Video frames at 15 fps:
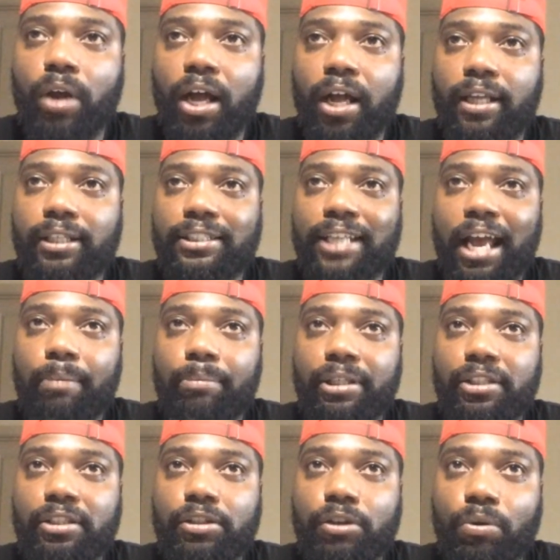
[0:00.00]
Thomas
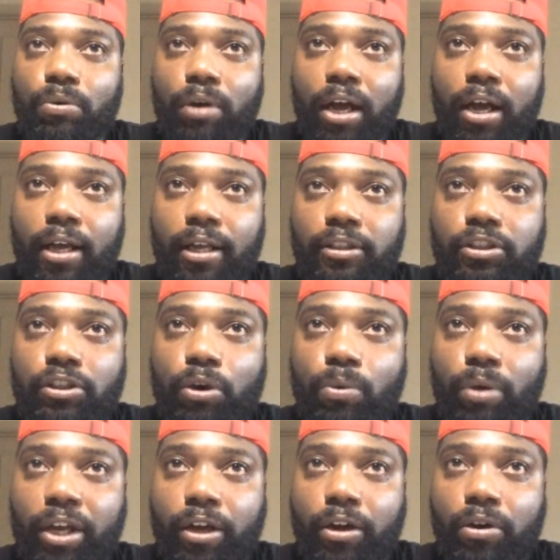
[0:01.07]

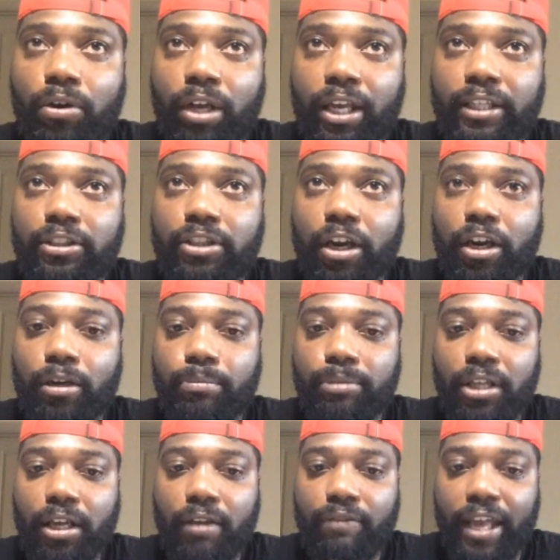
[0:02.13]
Sowell in terms of
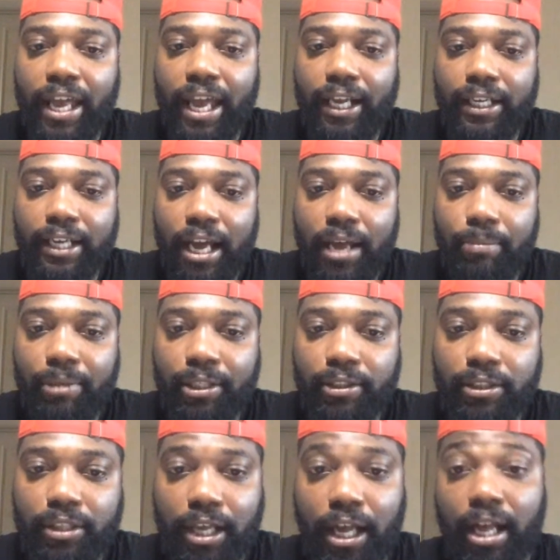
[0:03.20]
the economics,
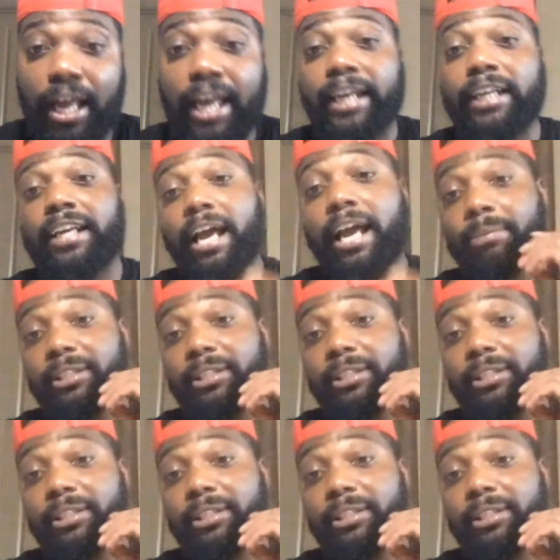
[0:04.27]
economist.